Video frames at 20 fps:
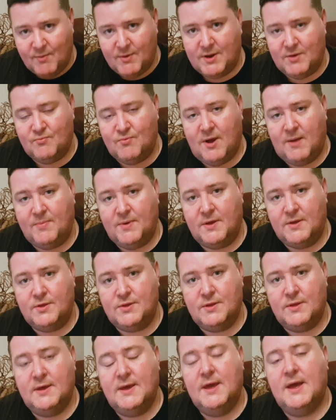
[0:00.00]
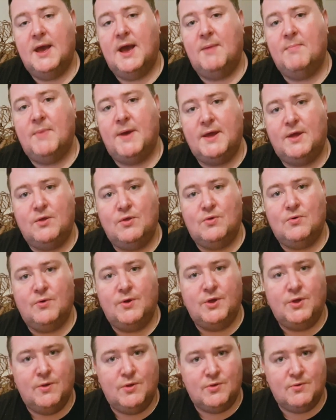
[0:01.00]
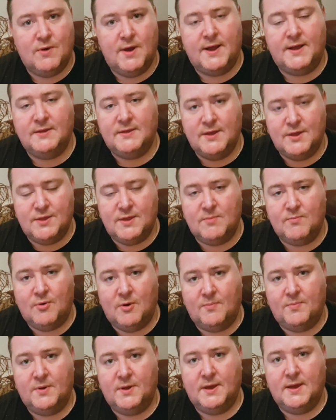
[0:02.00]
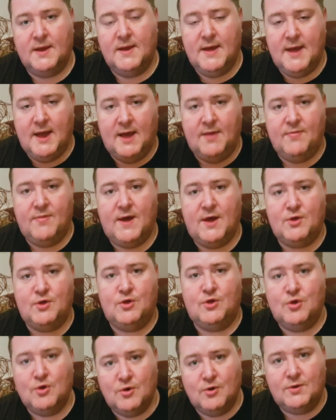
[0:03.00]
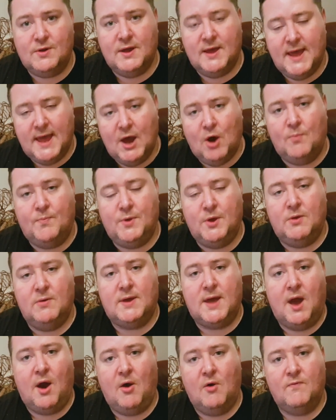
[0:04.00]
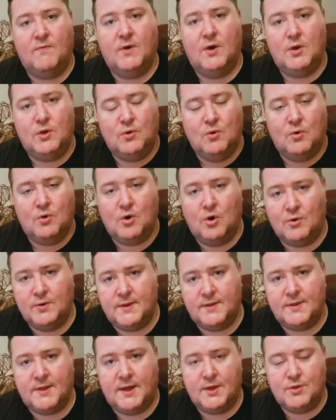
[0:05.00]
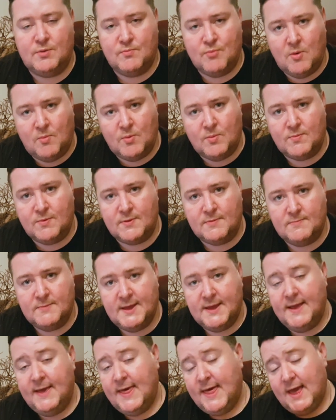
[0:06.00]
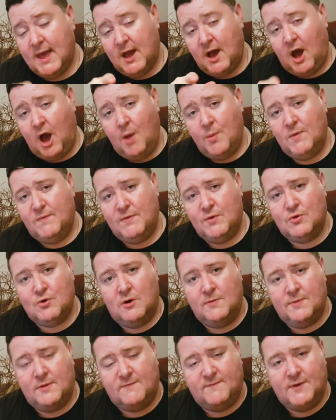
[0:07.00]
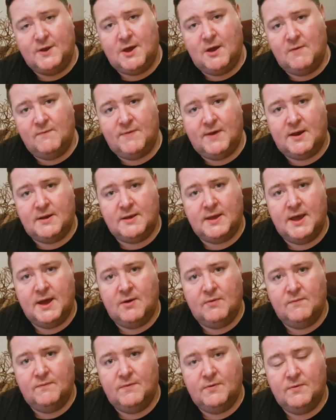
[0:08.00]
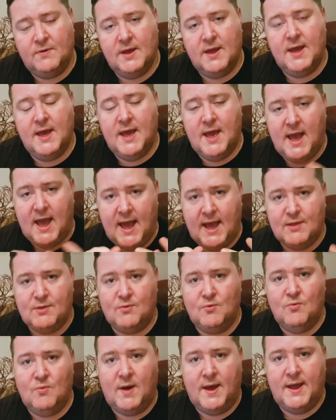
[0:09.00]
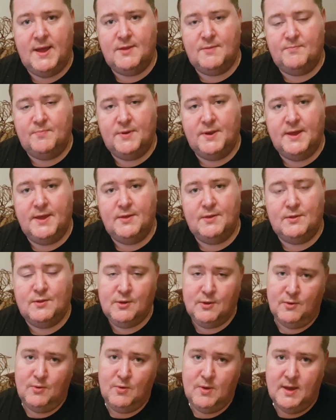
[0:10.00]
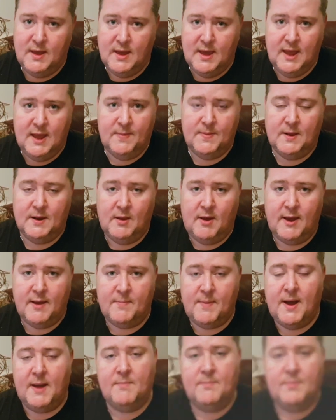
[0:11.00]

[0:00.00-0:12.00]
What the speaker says: rid of rubbish, and making sure you use your air conditioning properly, and that should help you get over your condensation problems. Hope you've enjoyed this video and found it helpful. As always, please do hit the like button